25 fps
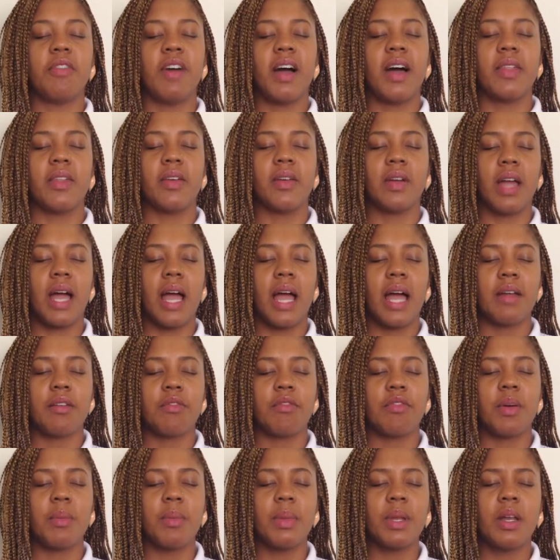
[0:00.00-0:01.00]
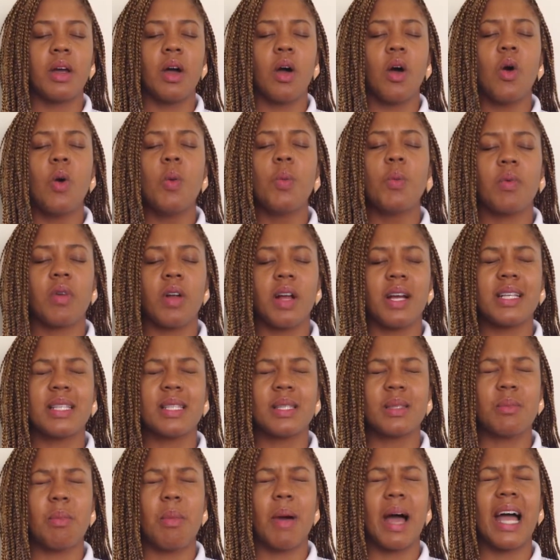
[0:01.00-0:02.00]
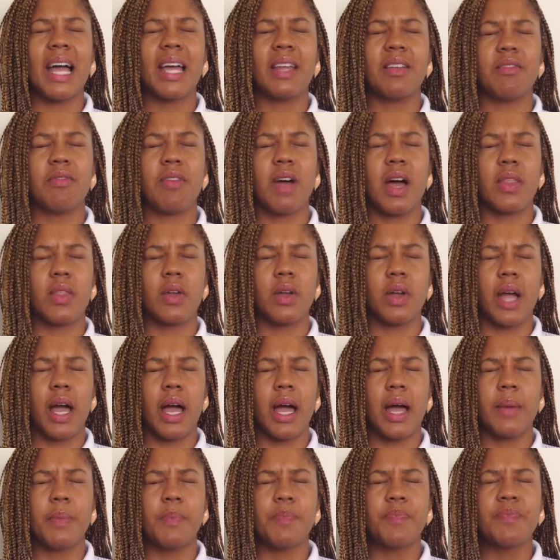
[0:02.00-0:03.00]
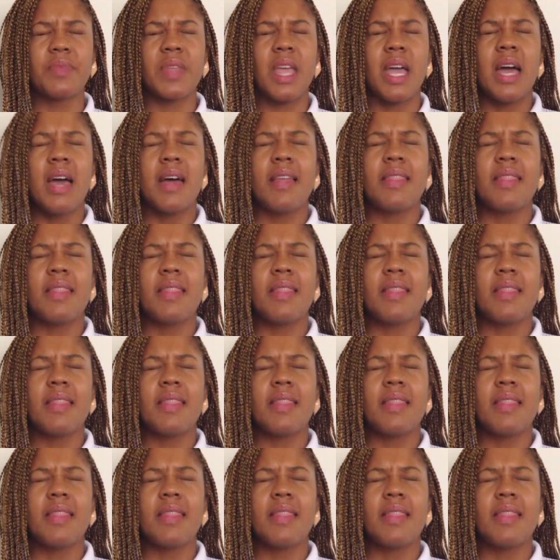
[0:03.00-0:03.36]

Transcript: Father God, from an oppressed mind, Father God.